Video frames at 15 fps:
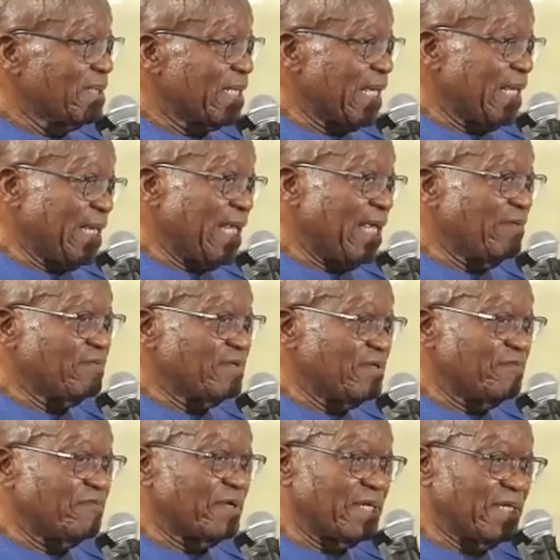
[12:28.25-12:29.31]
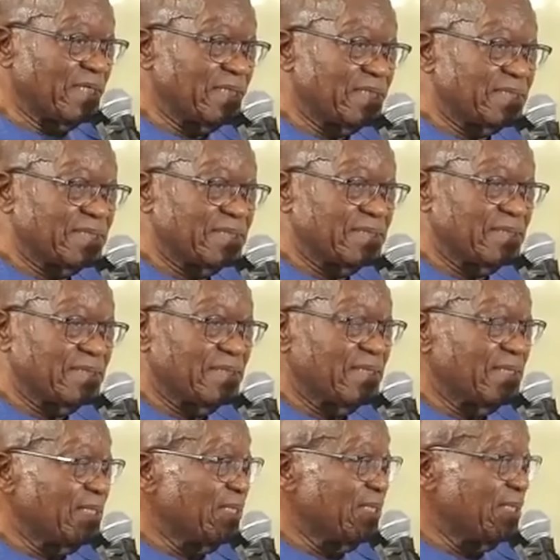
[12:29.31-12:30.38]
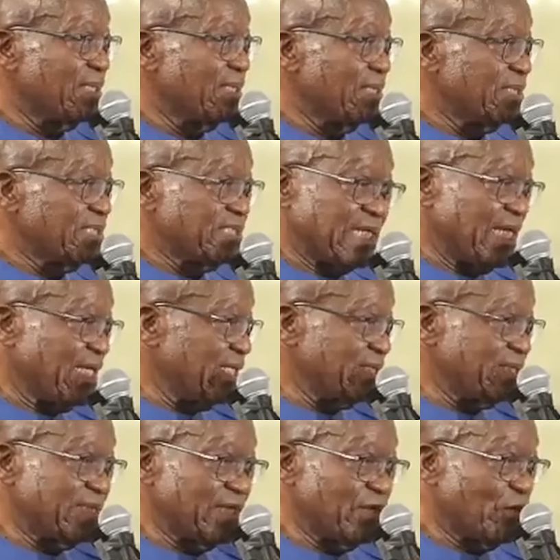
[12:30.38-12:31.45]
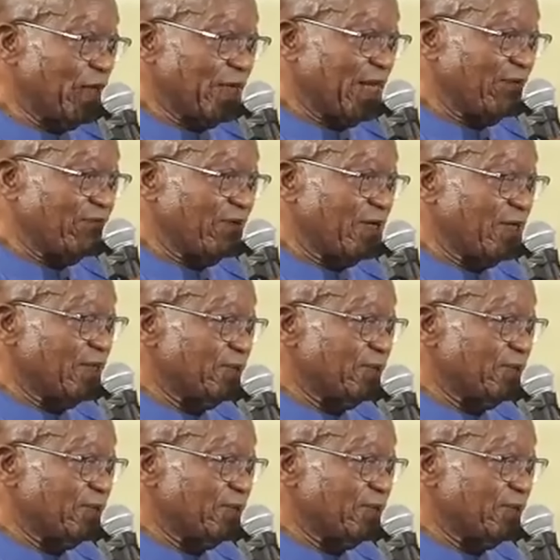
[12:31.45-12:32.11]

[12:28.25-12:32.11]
can have different shades and whatever.